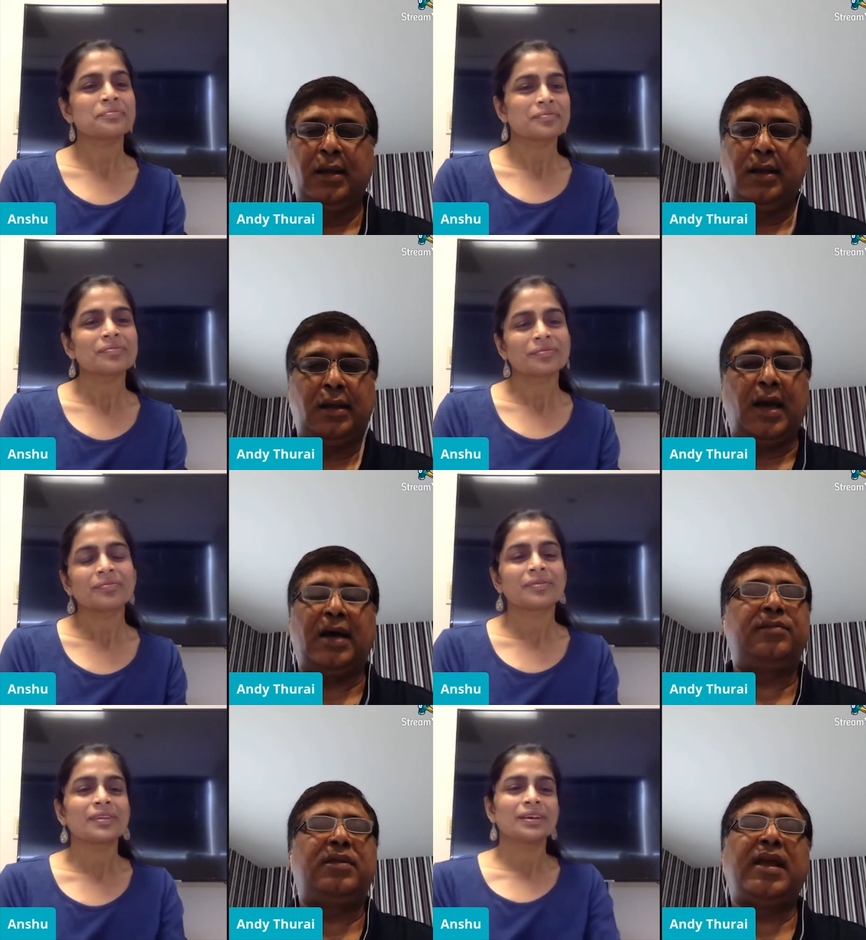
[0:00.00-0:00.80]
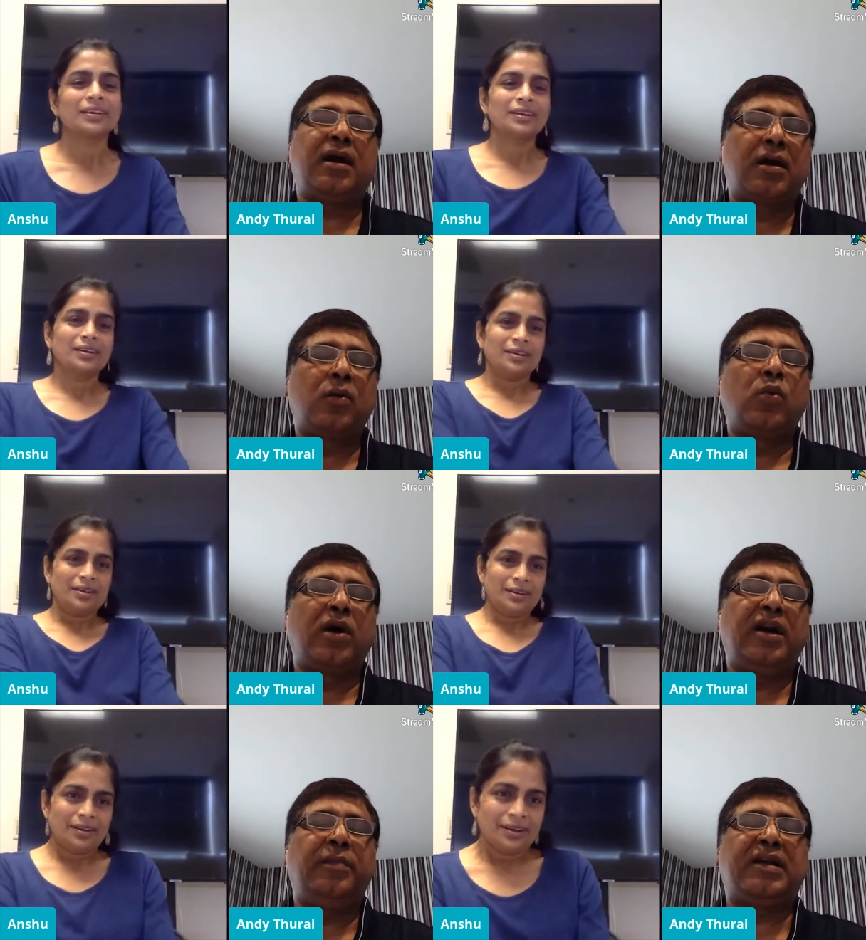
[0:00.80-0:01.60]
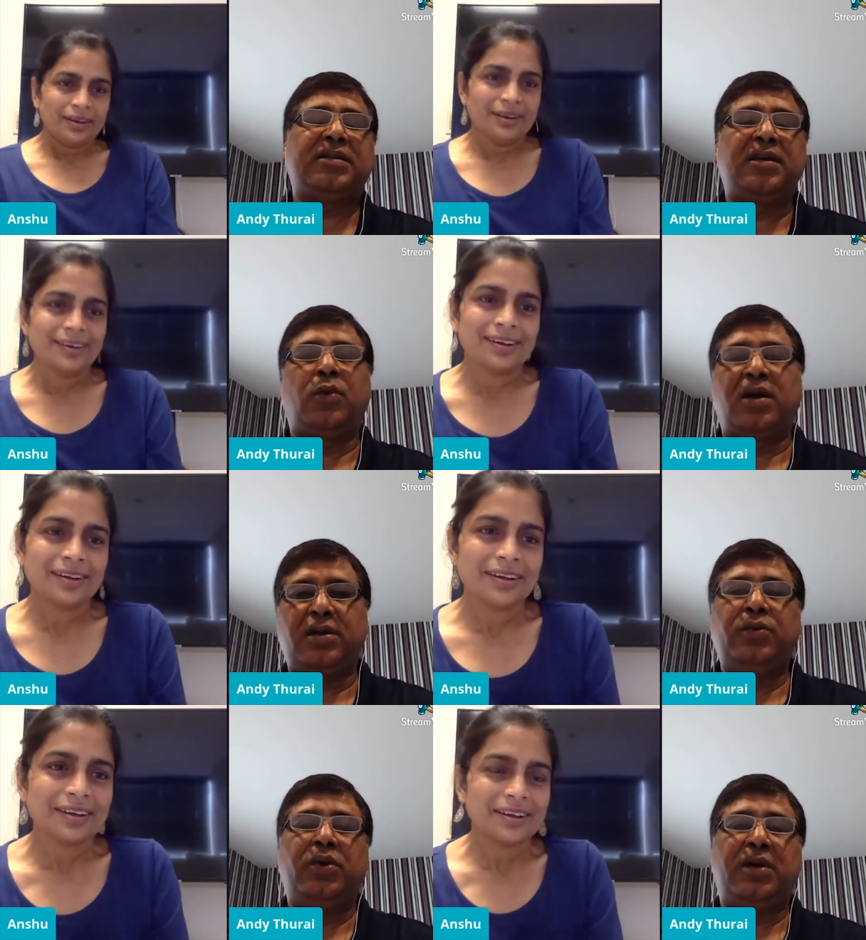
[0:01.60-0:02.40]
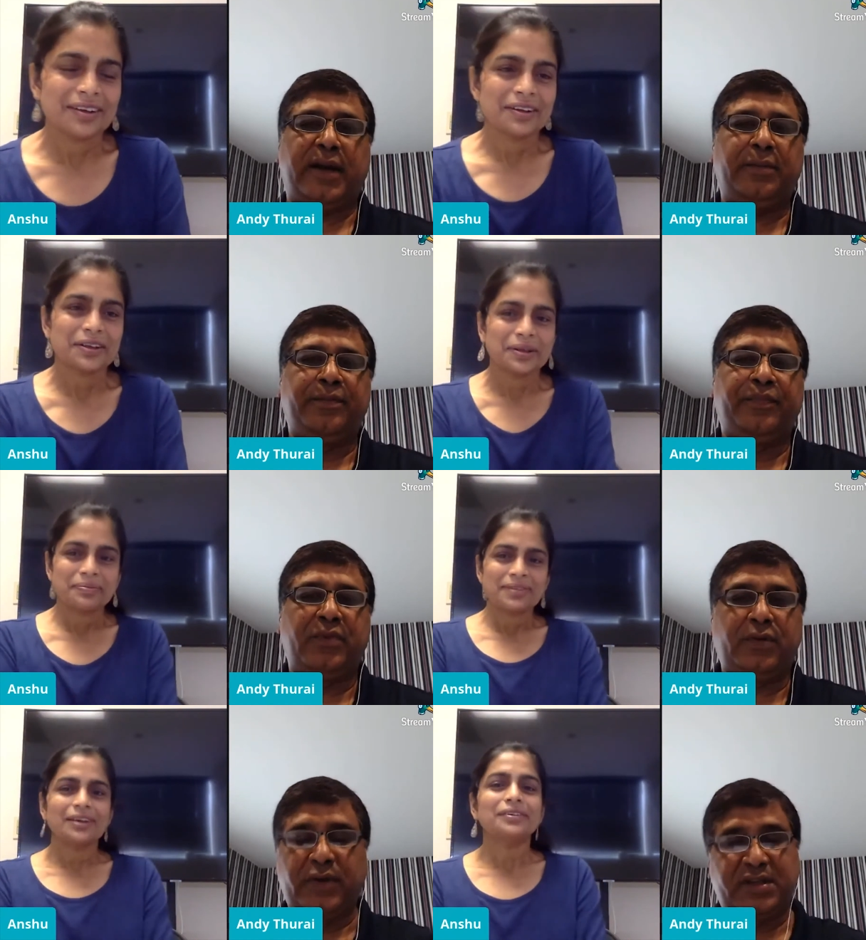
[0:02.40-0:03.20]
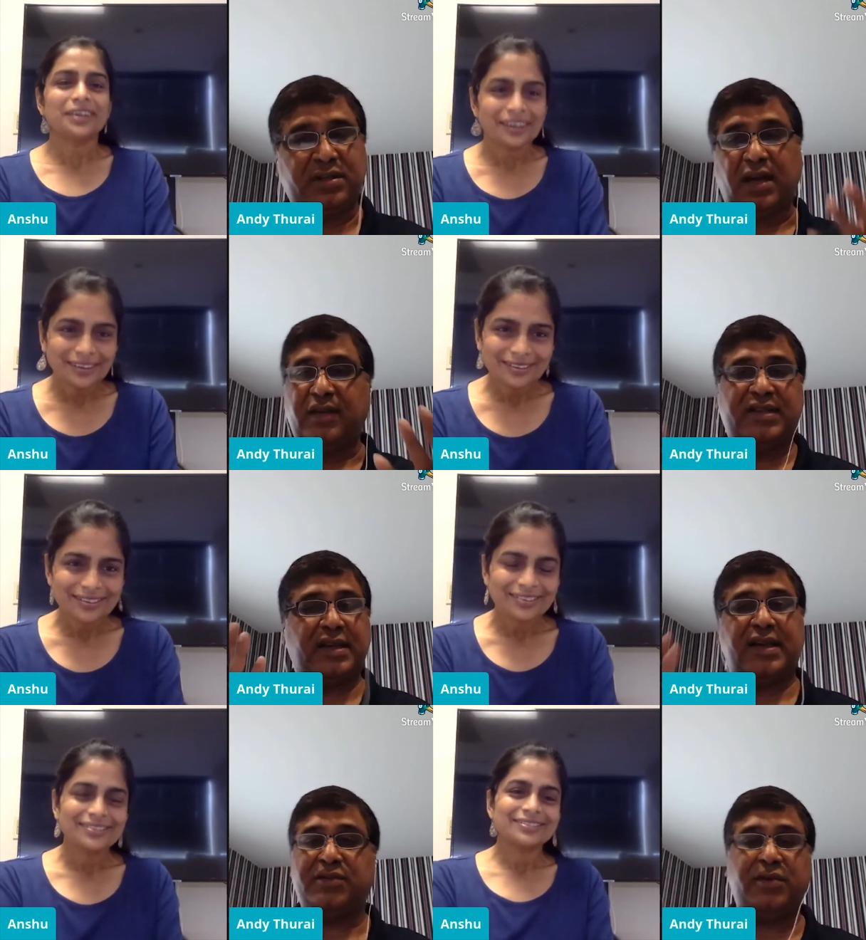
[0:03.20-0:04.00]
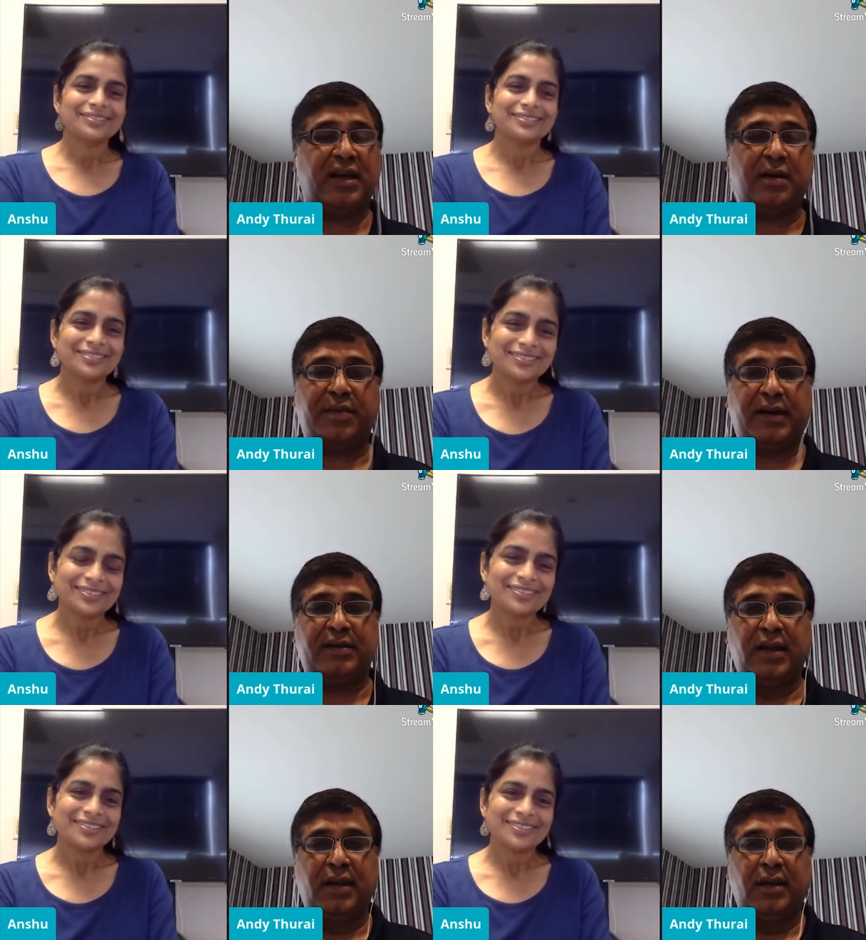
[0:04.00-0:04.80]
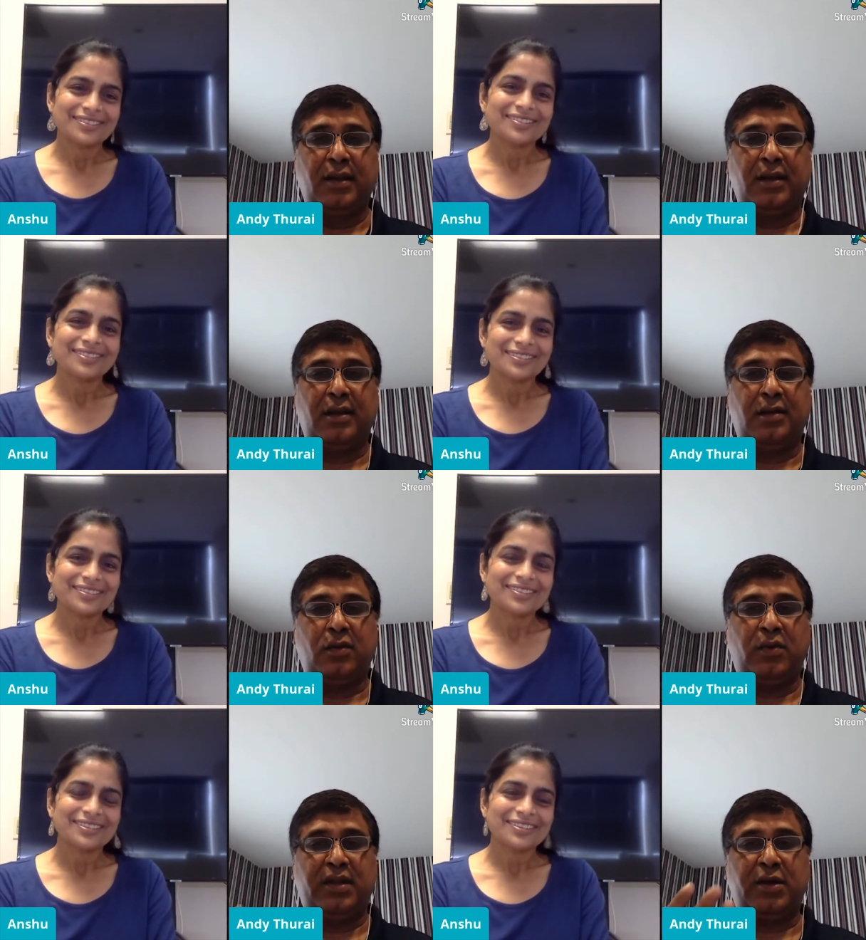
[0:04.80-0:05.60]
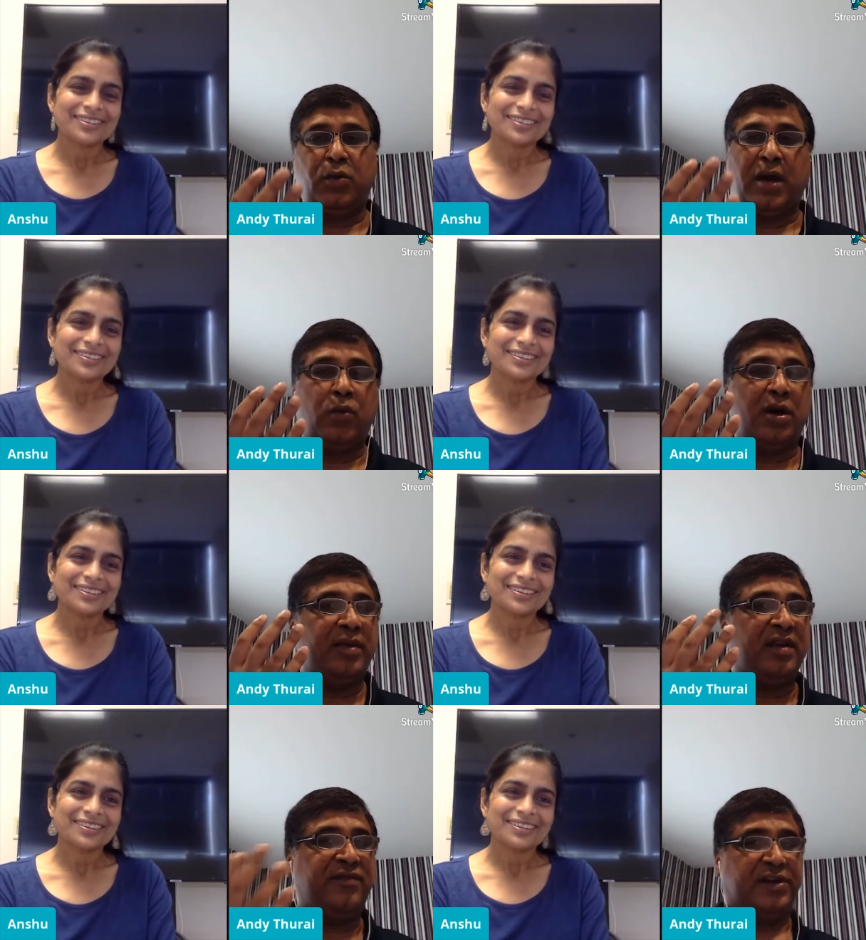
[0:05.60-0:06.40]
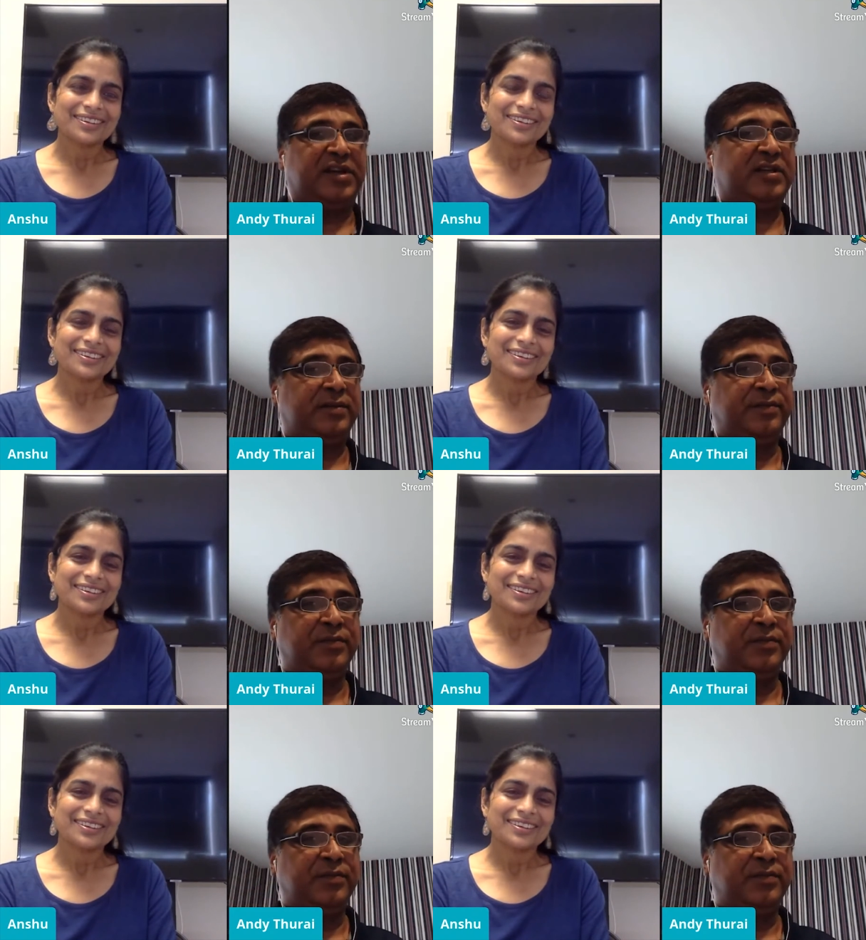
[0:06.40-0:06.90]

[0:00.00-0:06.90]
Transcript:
Speaker 1: Uh, they are worried because they want to do it right which is always the case with enterprise. Uh, whether do I want to be the first